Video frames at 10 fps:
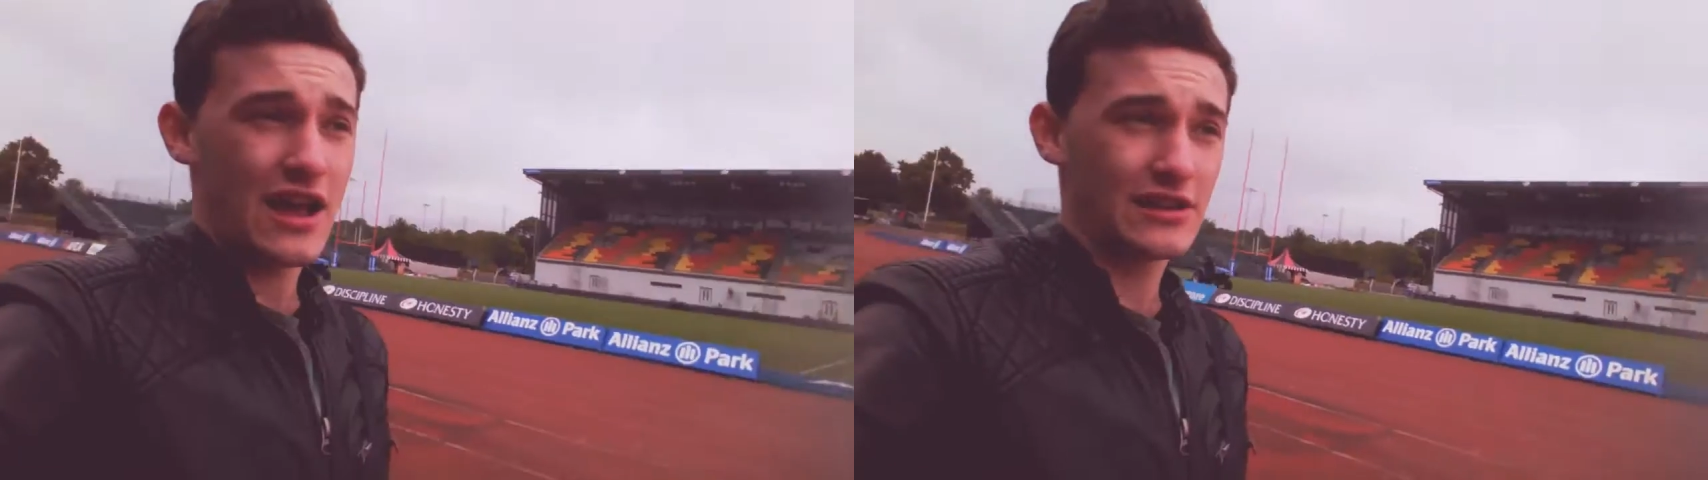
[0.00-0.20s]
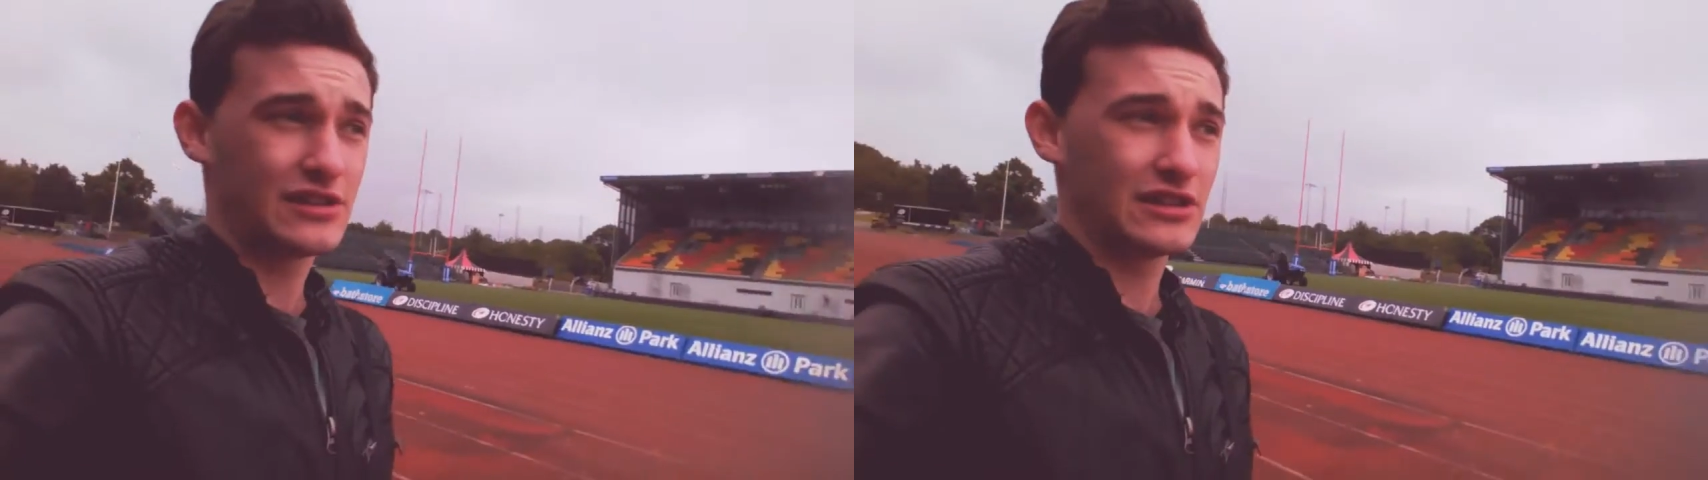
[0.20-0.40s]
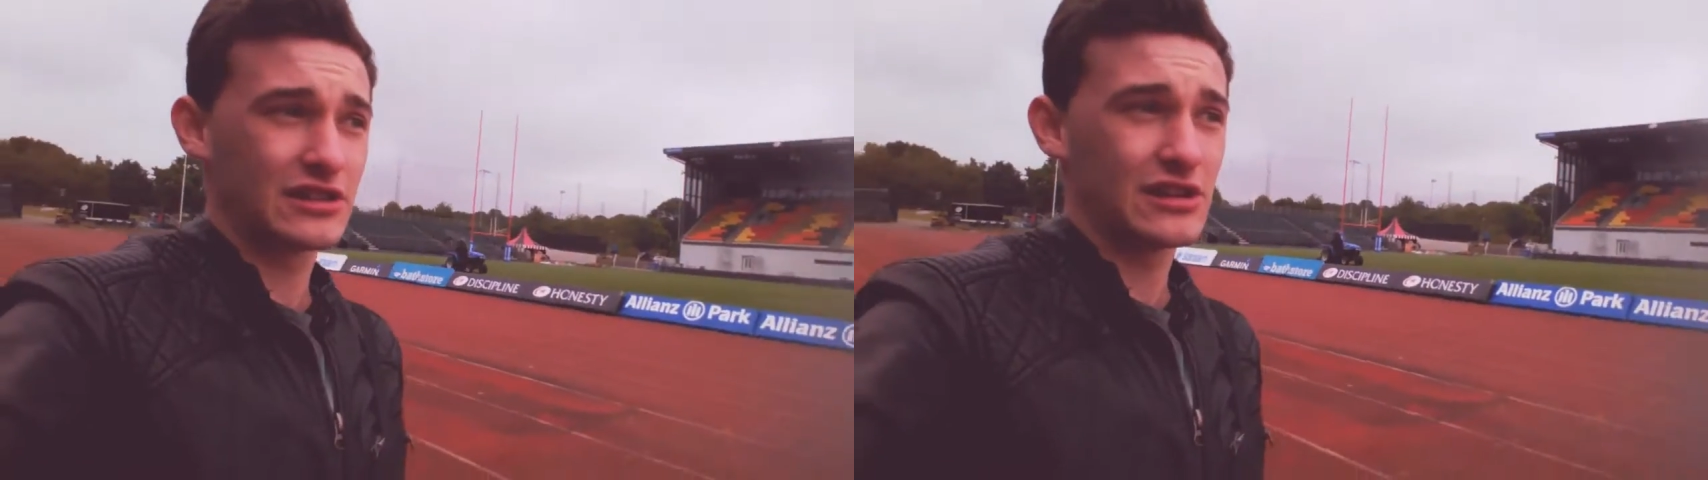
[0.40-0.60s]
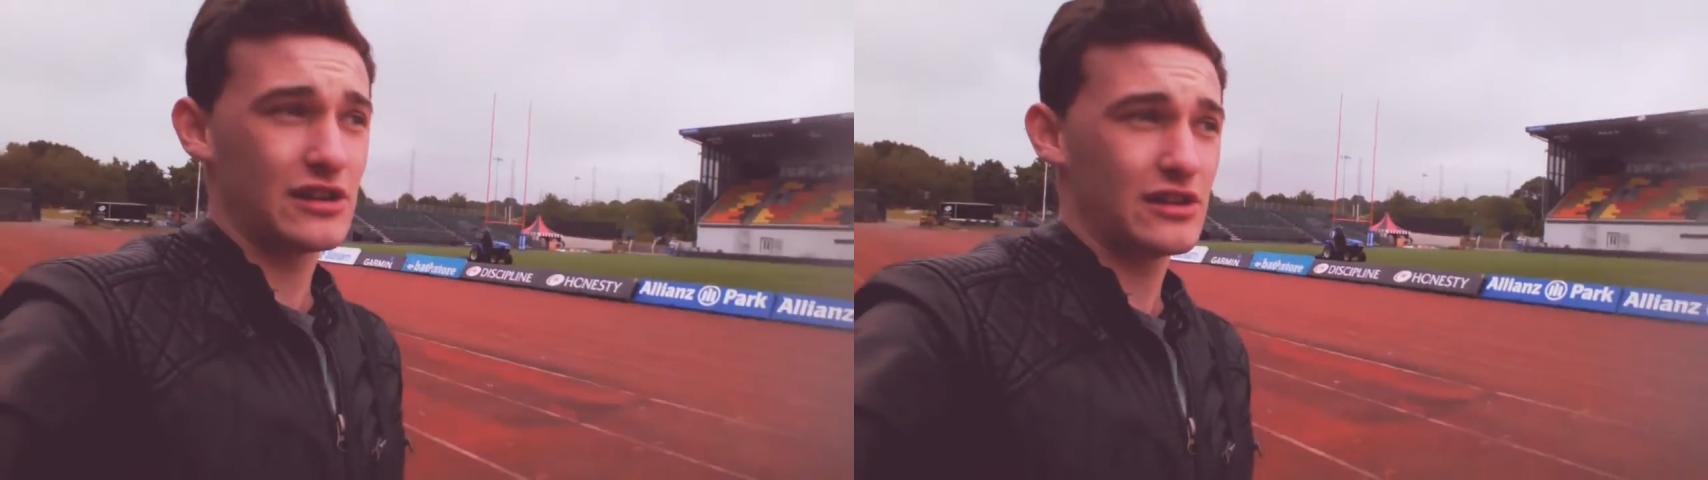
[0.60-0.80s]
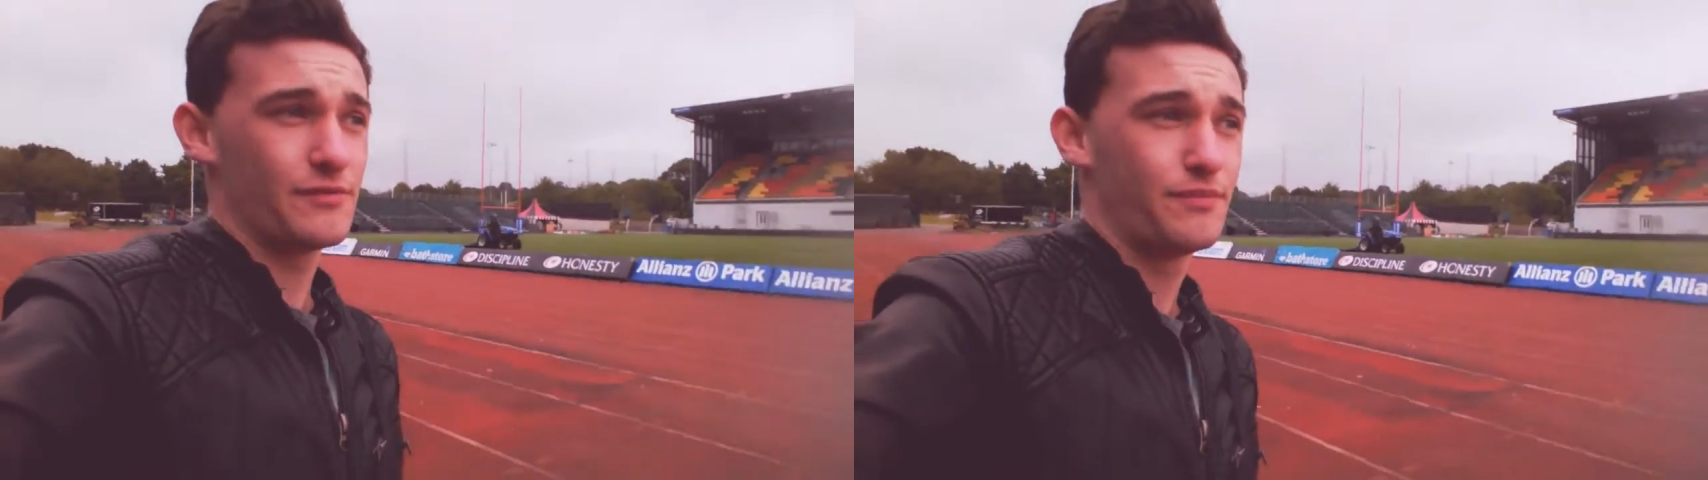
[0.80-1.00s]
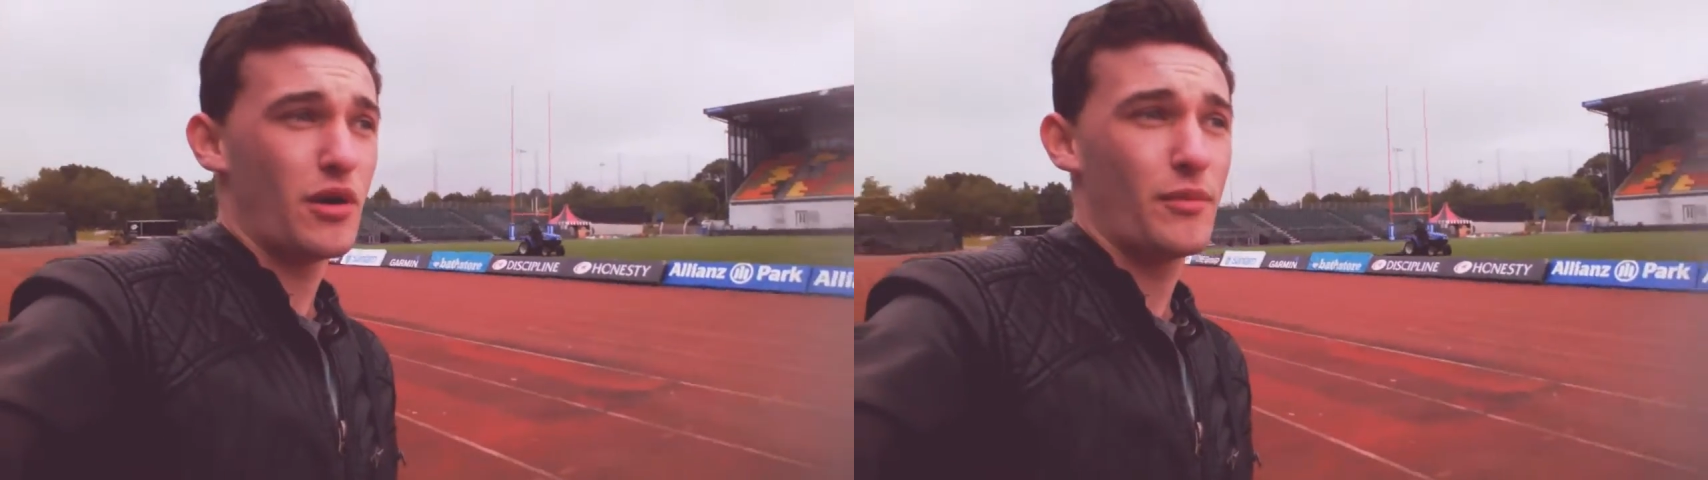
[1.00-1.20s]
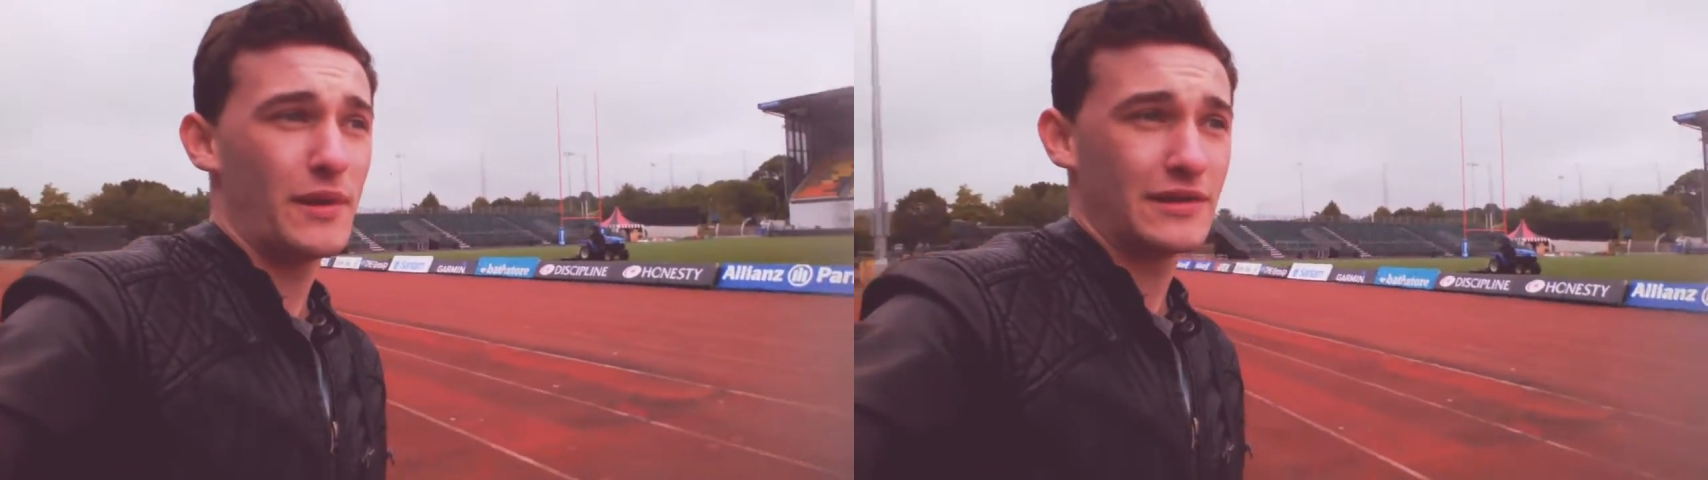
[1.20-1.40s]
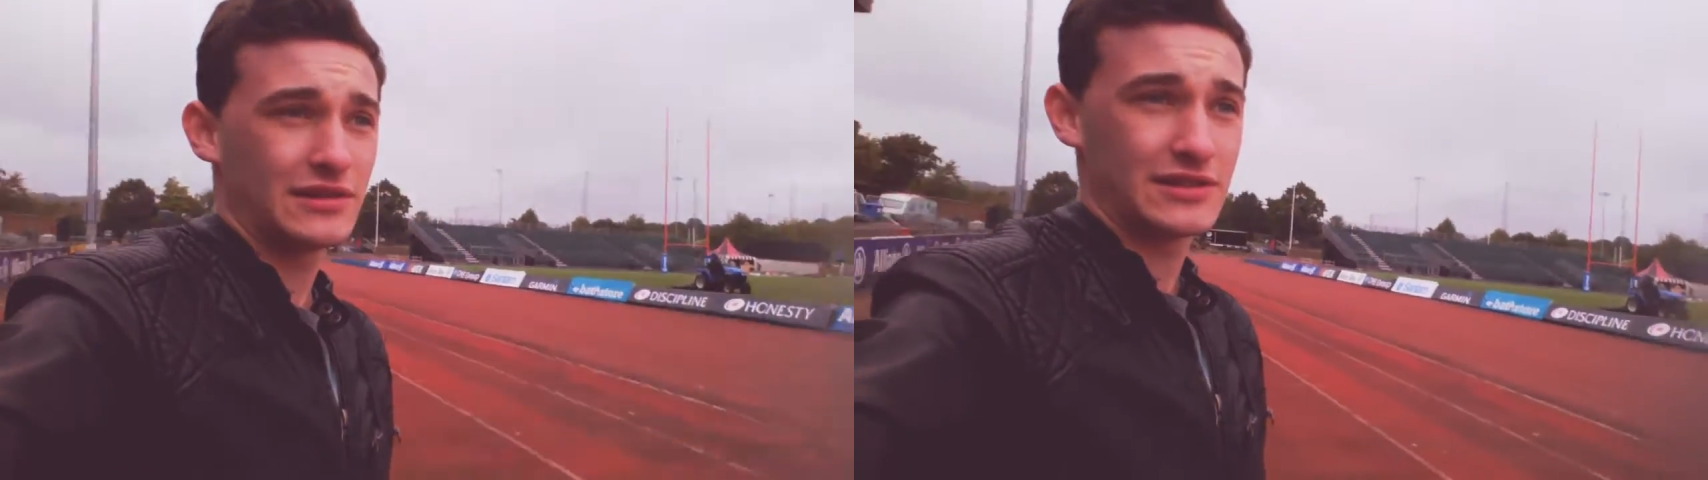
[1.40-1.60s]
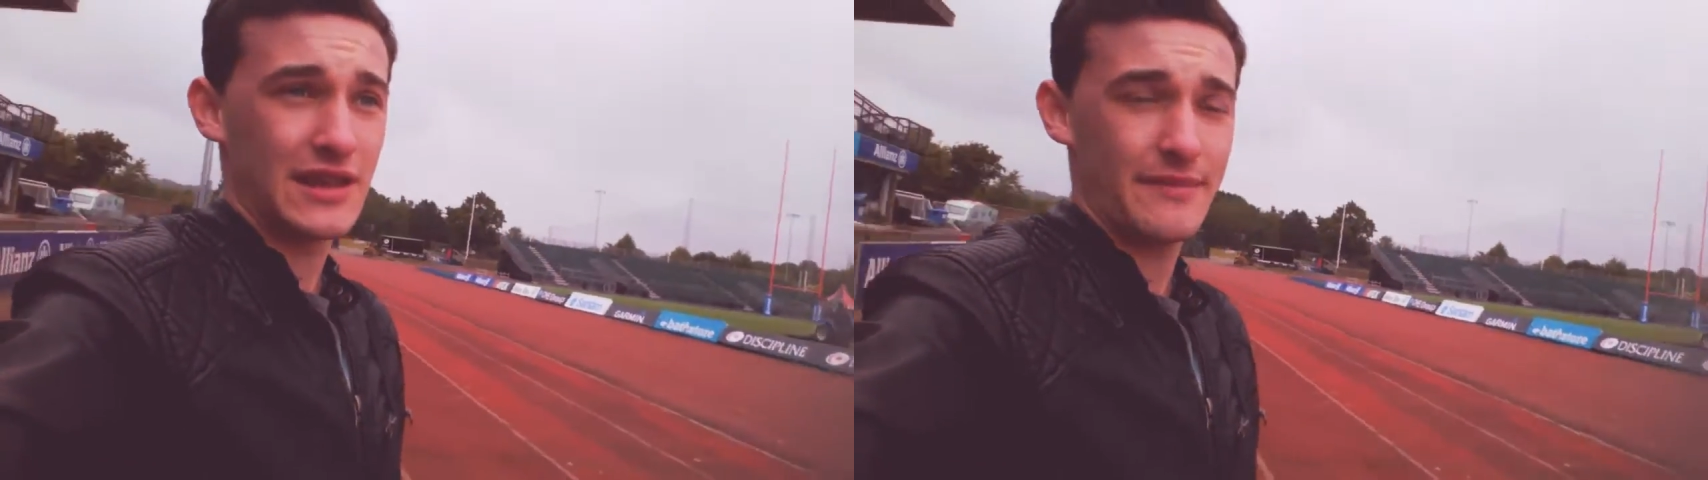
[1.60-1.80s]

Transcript: and she's gonna pop in to see